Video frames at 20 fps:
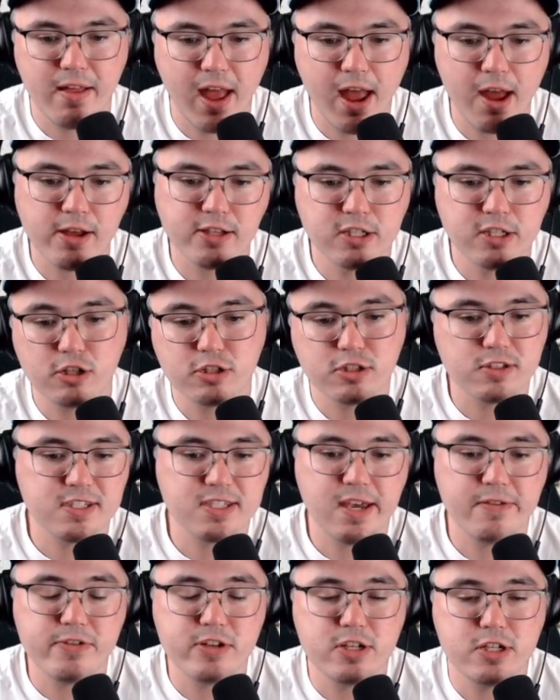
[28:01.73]
It's also
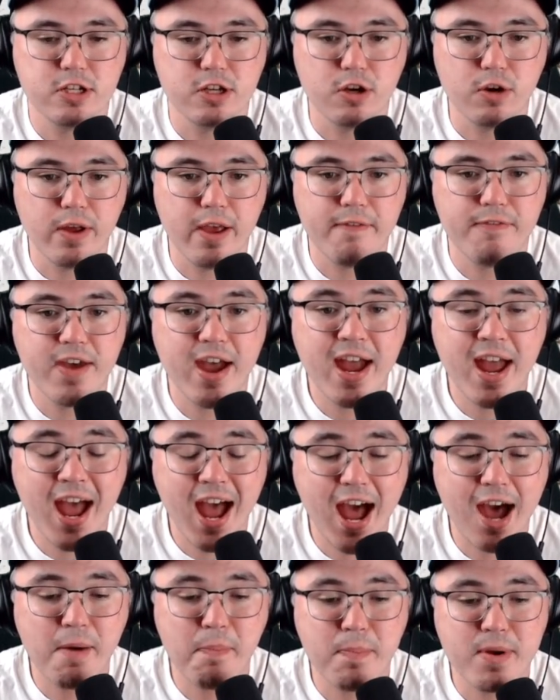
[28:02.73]
7-2. If that
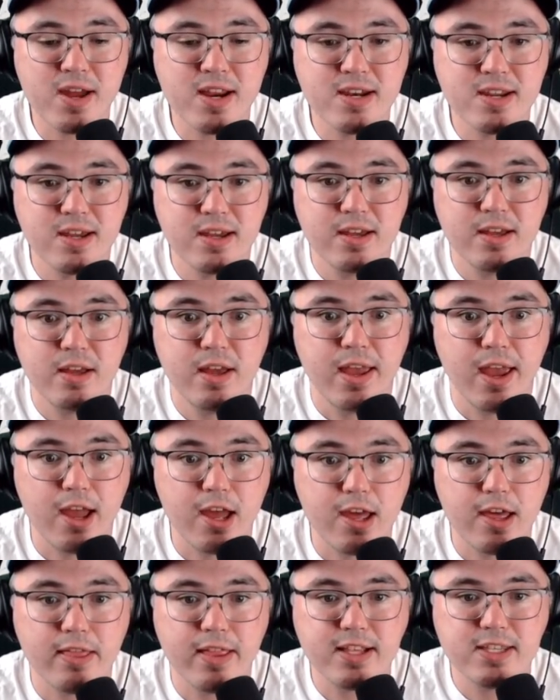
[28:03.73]
happened,
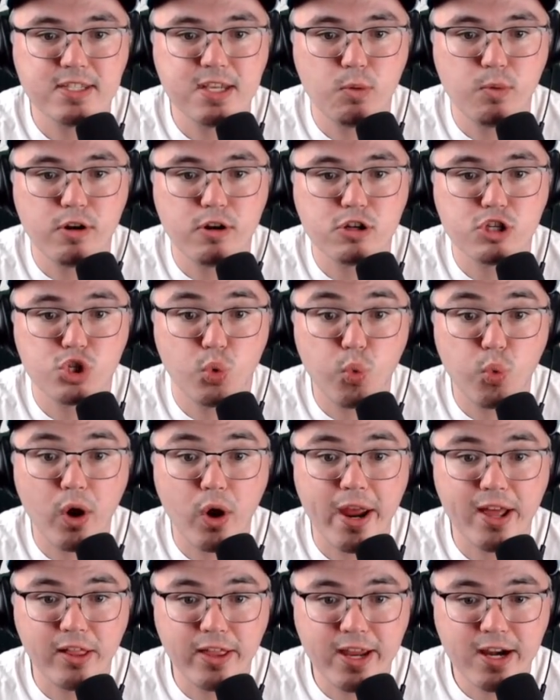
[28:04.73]
and let's say we were
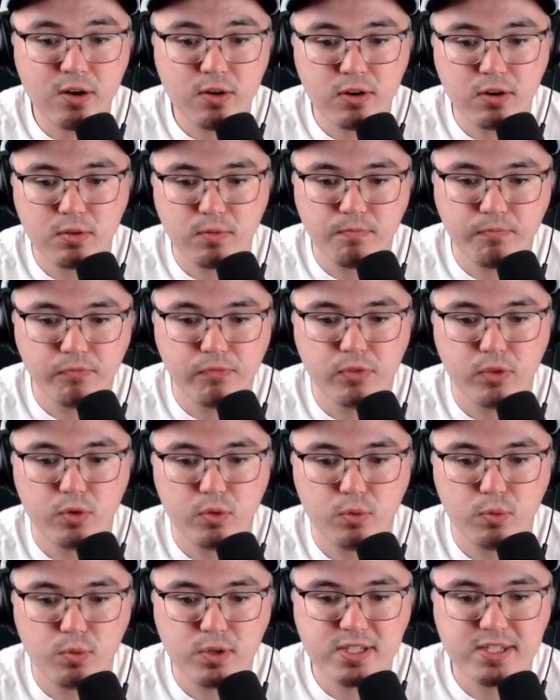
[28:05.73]
trailing
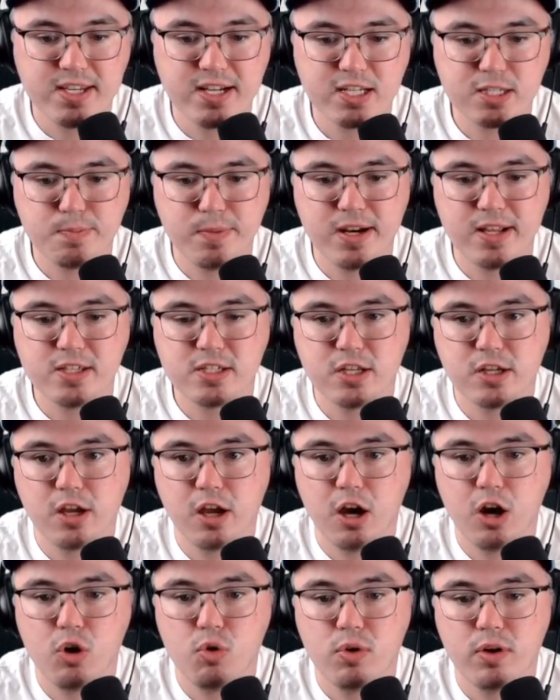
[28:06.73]
with 6 minutes to
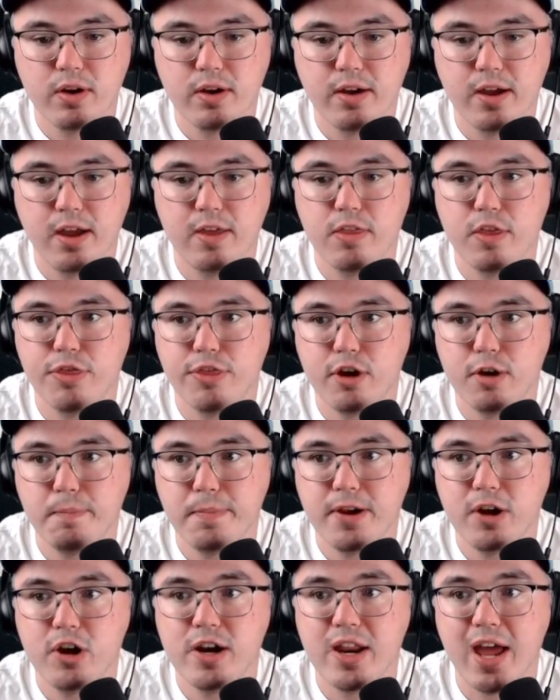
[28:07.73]
go in the third
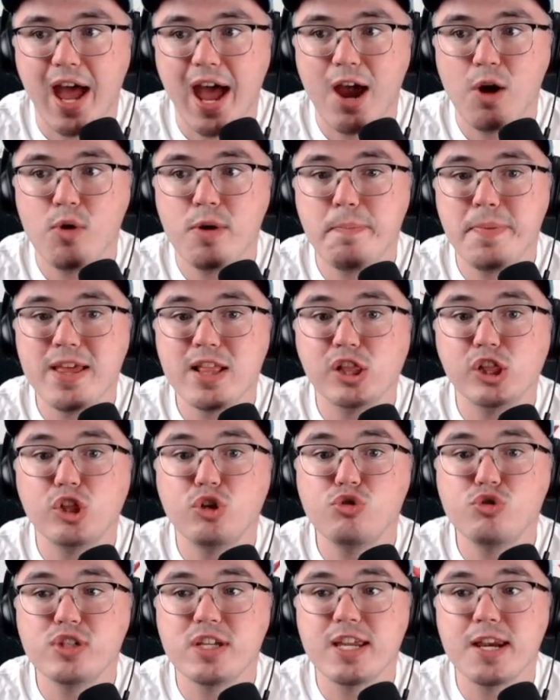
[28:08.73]
period, I would be
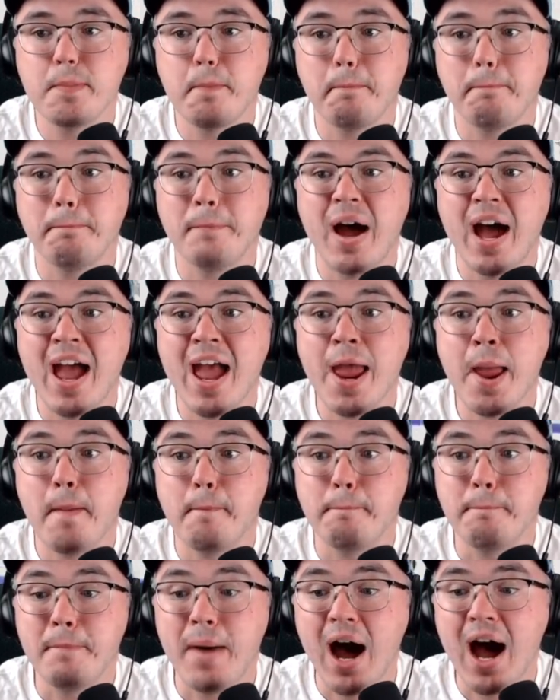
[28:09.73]
losing my
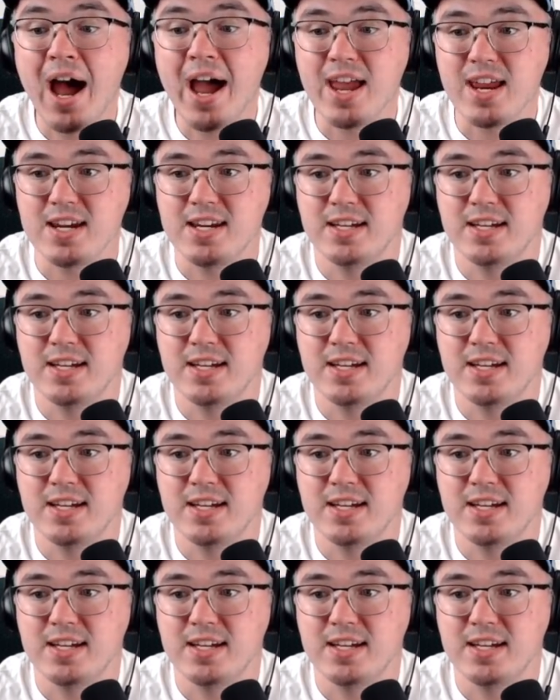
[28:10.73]
mind.